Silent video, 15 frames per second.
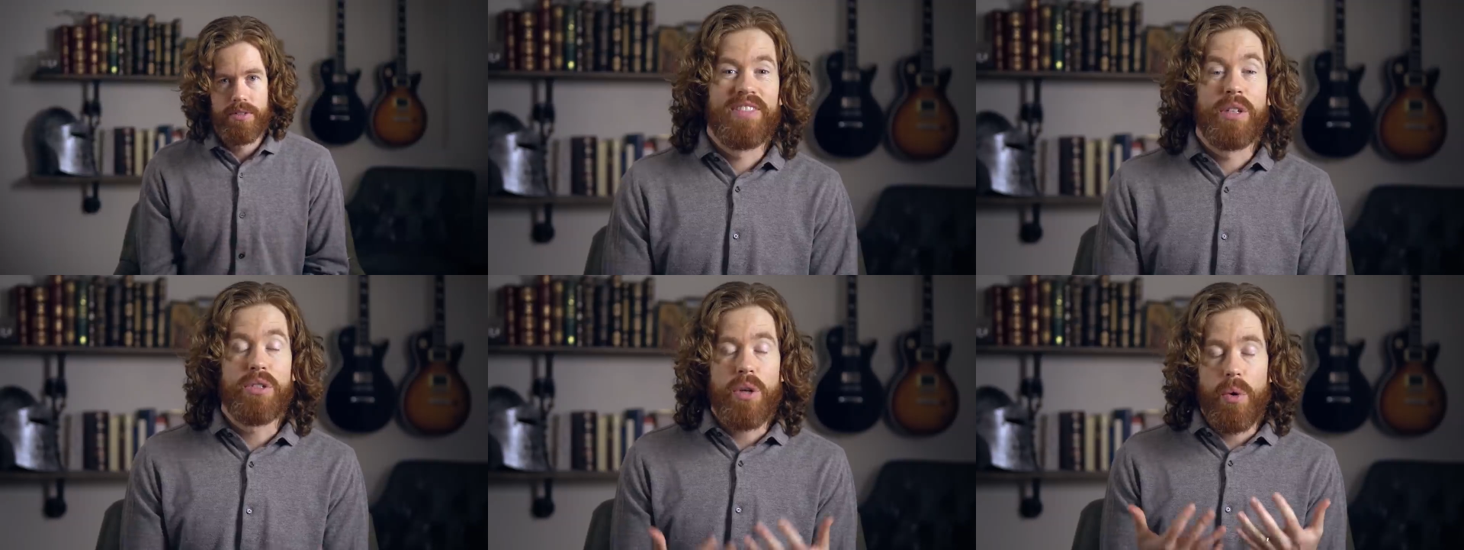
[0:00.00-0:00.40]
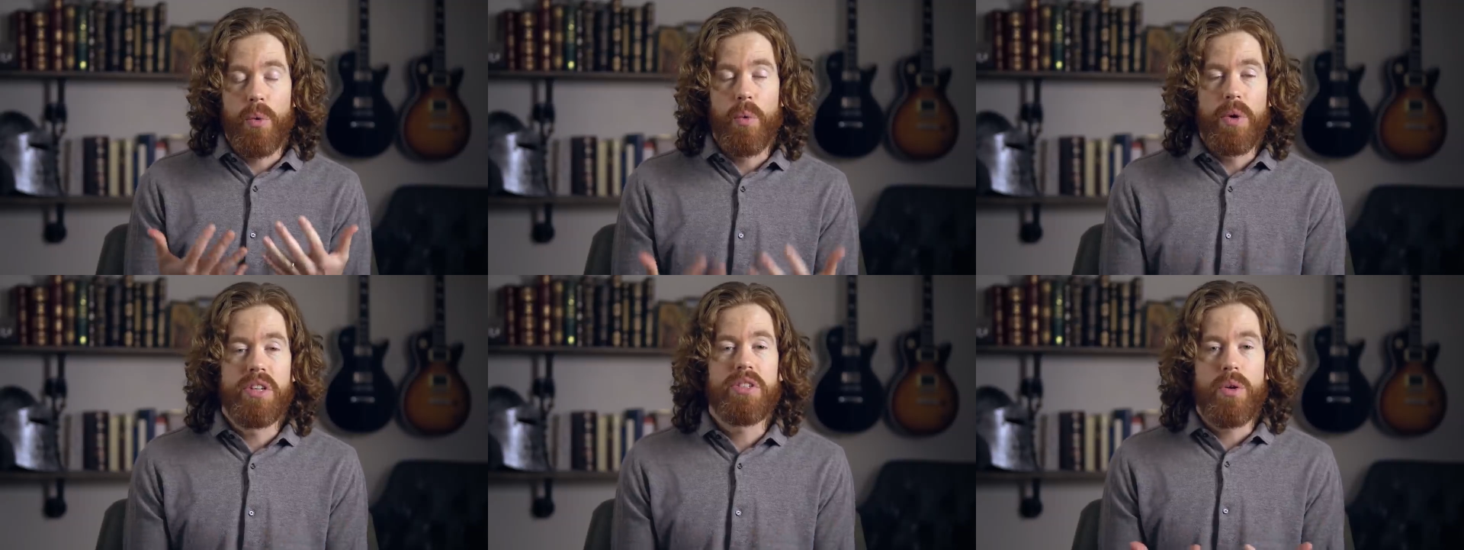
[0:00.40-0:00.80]
There's a
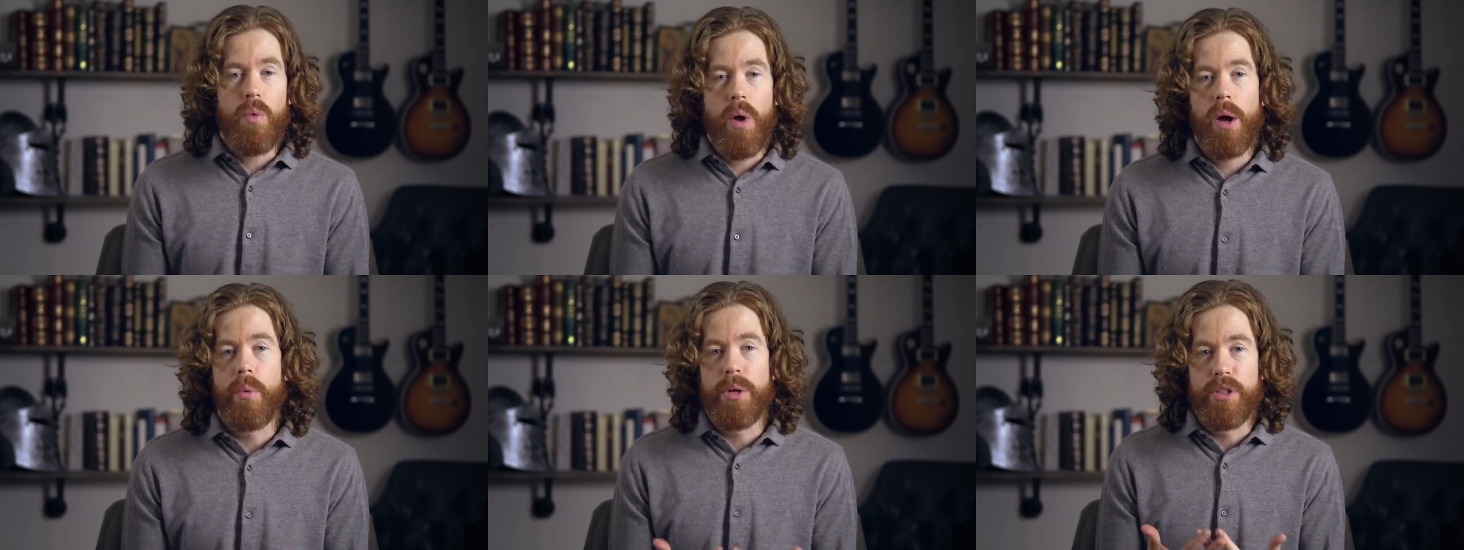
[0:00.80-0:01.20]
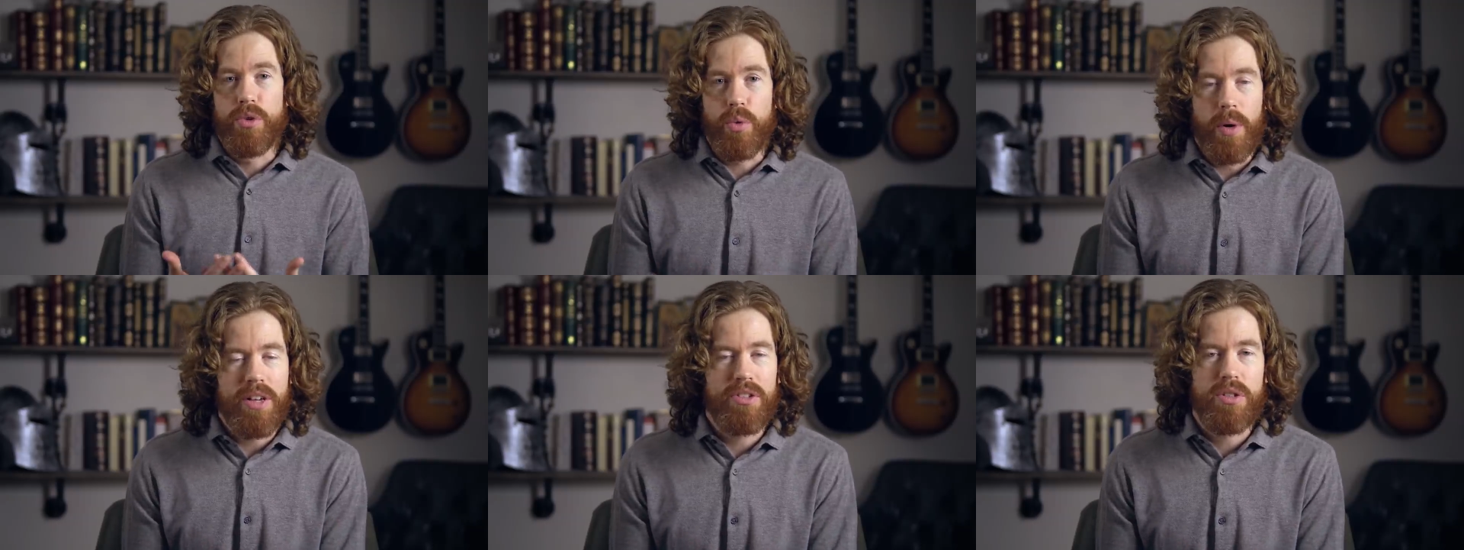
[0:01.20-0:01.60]
reason why we
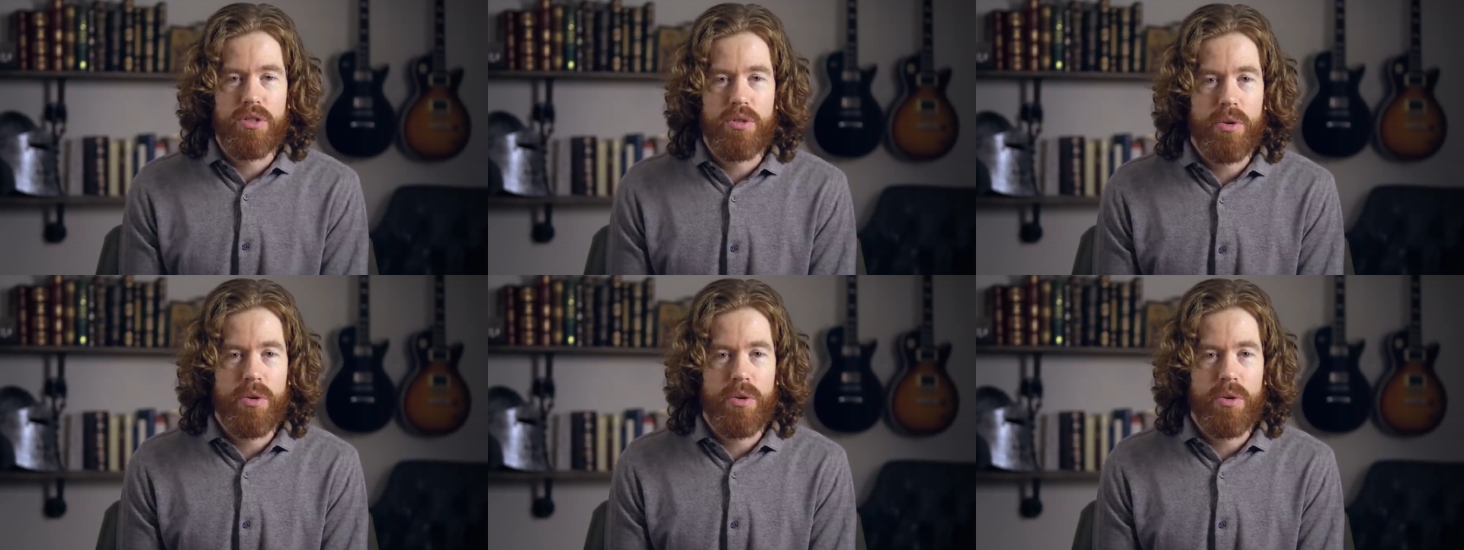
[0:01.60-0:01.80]
dress a